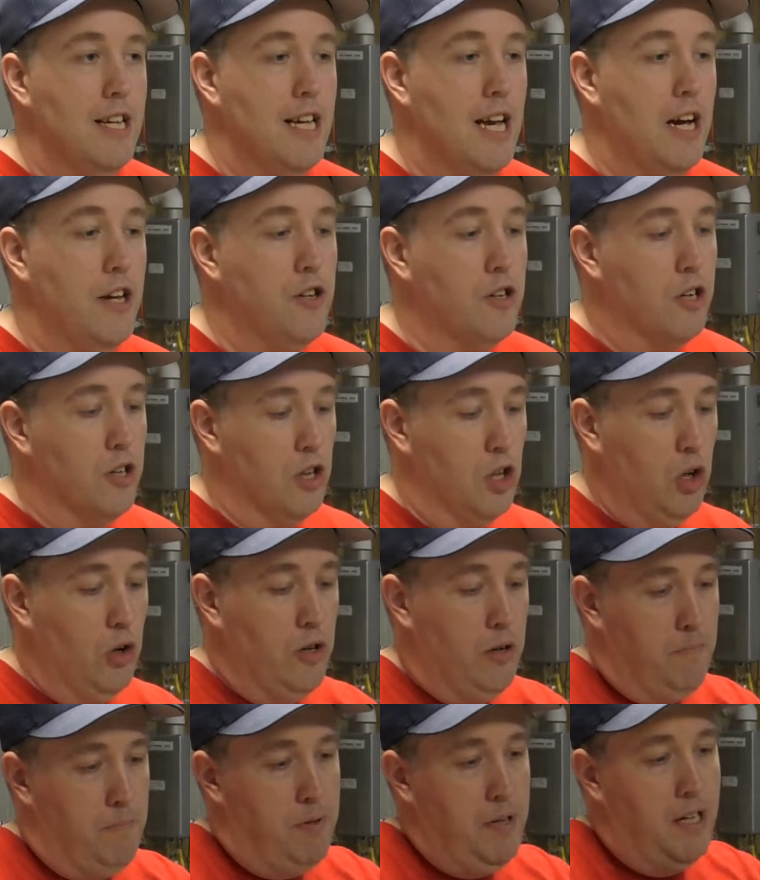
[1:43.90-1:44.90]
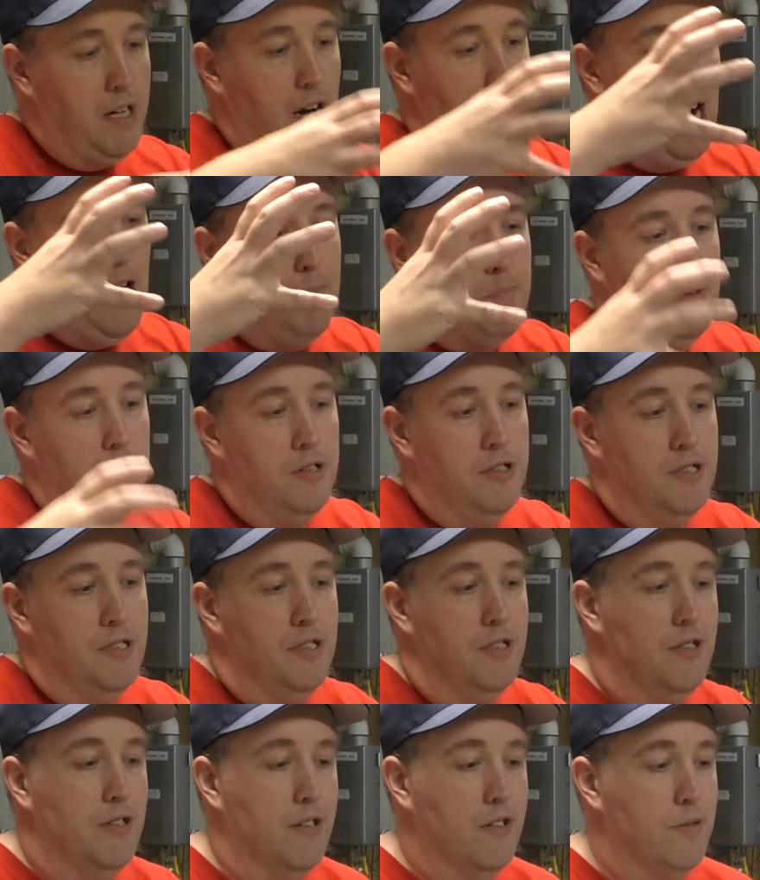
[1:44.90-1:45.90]
yeah, you can load up big hoppers
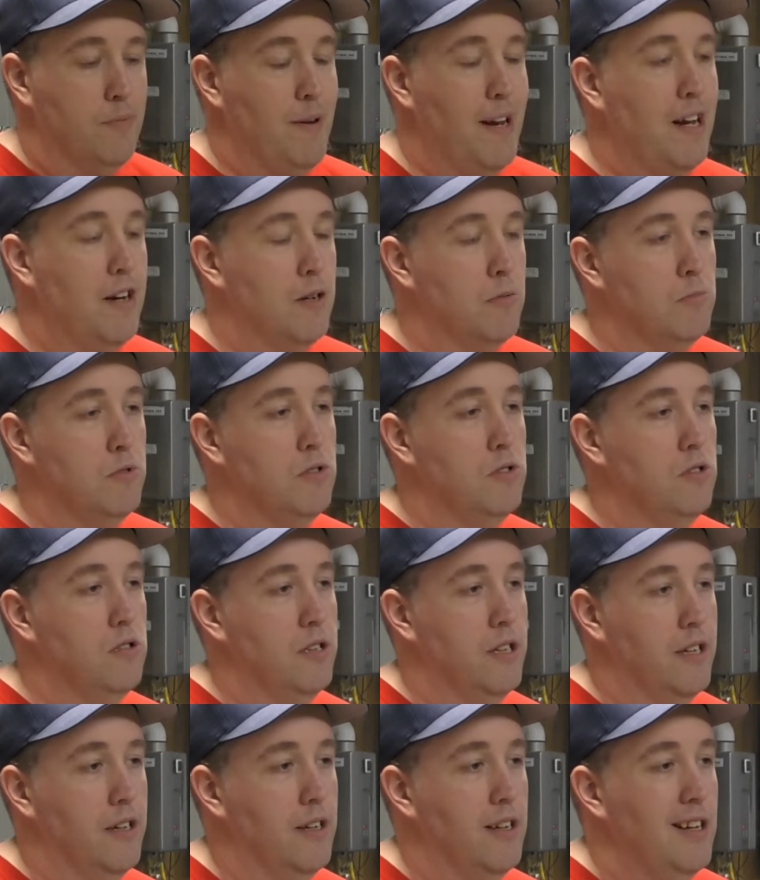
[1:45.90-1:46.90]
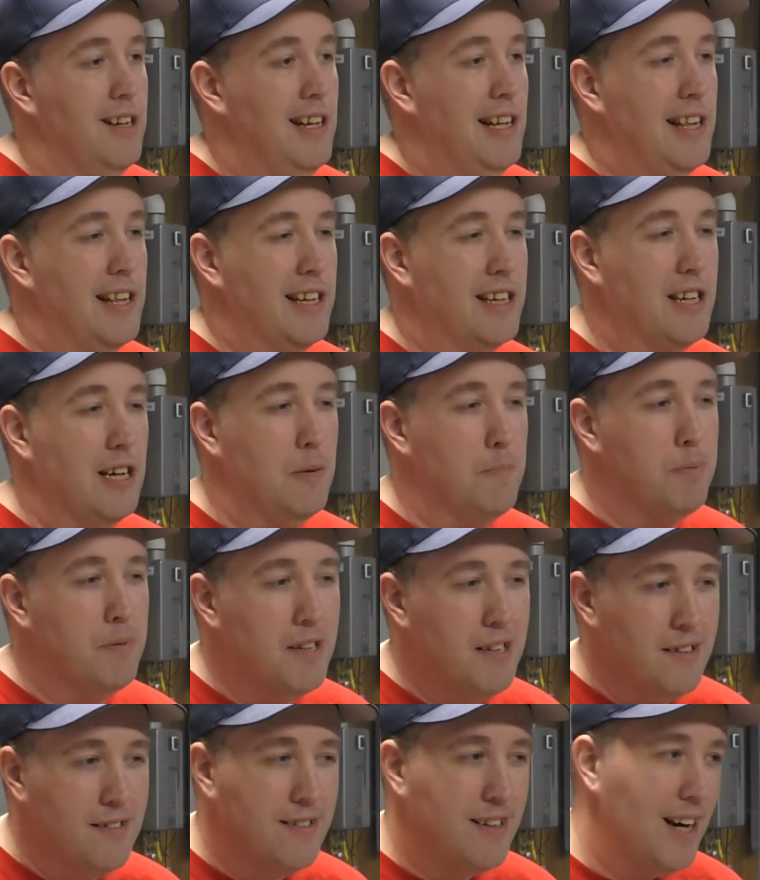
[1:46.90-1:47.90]
and they're expandable, and the
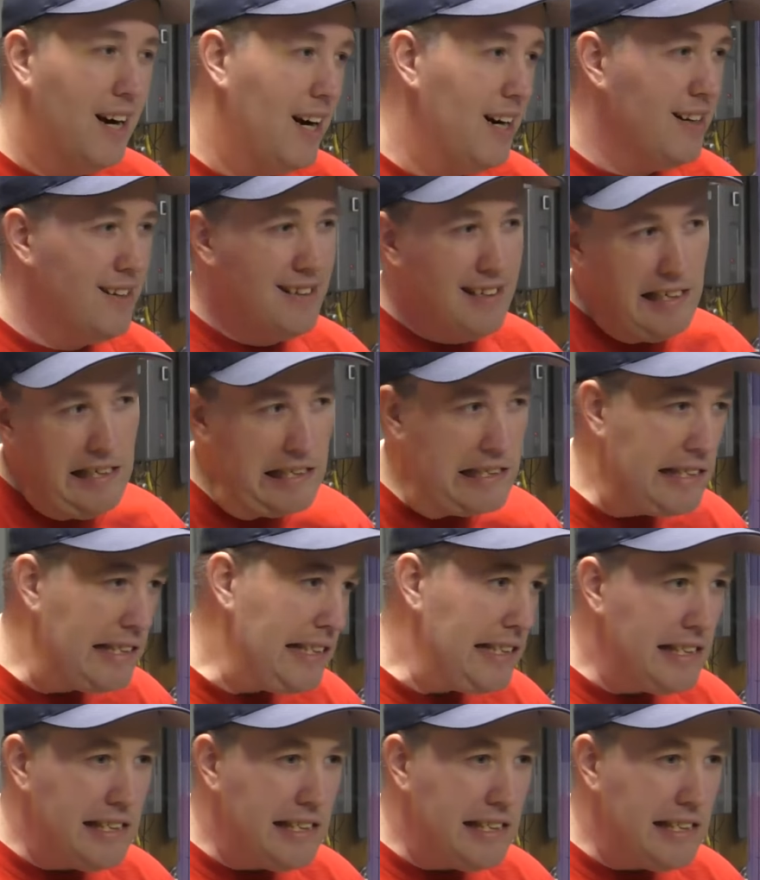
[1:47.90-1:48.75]
company's kind of